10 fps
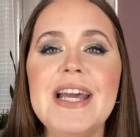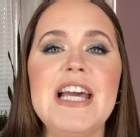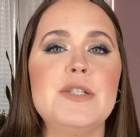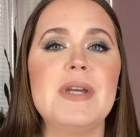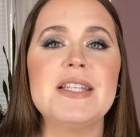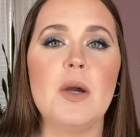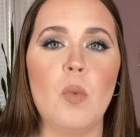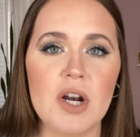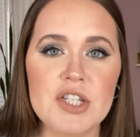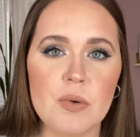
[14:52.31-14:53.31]
is because I
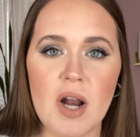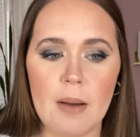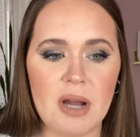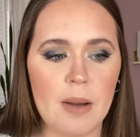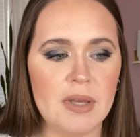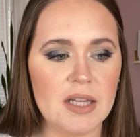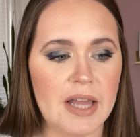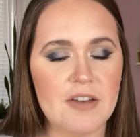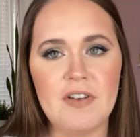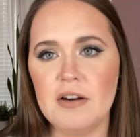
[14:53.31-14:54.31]
want to do an upcoming
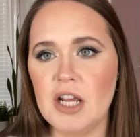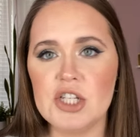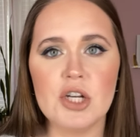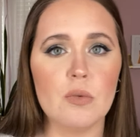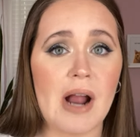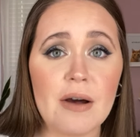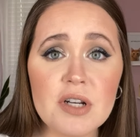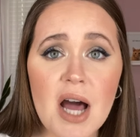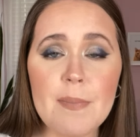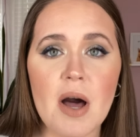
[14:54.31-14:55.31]
like foundation
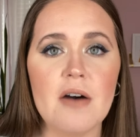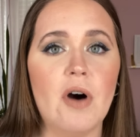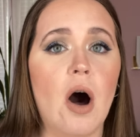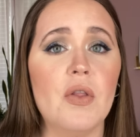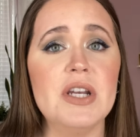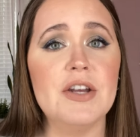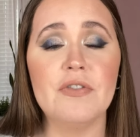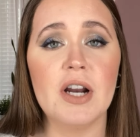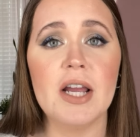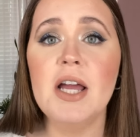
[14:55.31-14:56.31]
roundup of all the
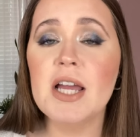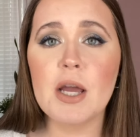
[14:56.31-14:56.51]
different